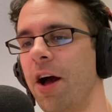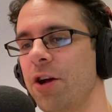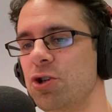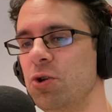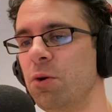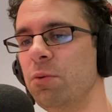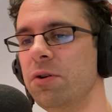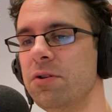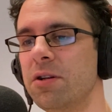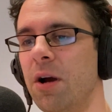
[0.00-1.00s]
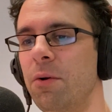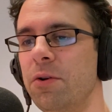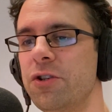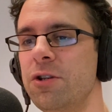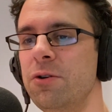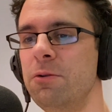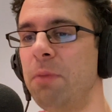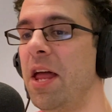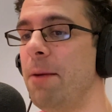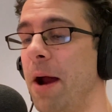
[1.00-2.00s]
Duke would go on to
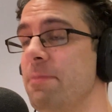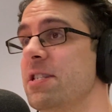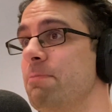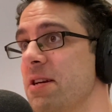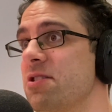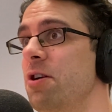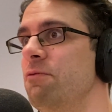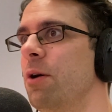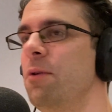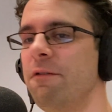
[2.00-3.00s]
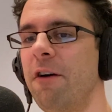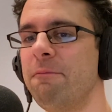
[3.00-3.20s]
play perhaps his best-known role of